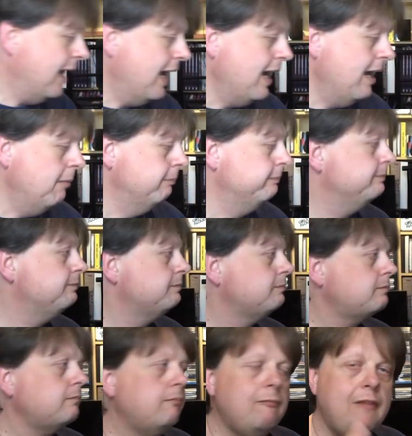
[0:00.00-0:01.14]
The
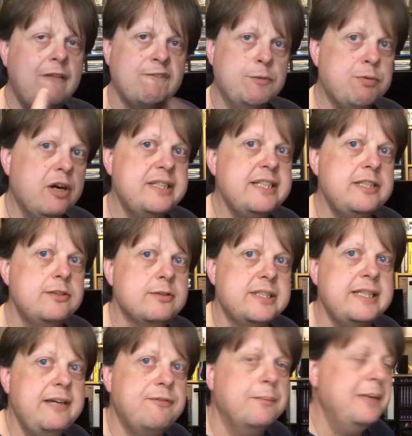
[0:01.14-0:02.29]
prices you'll
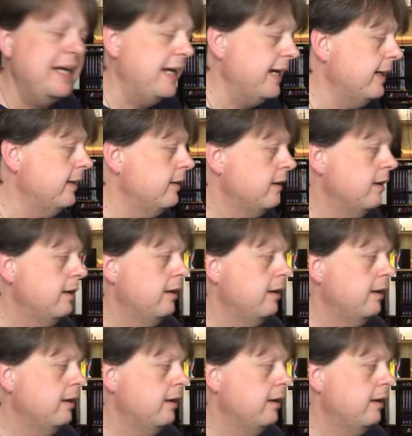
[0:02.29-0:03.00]
see from here,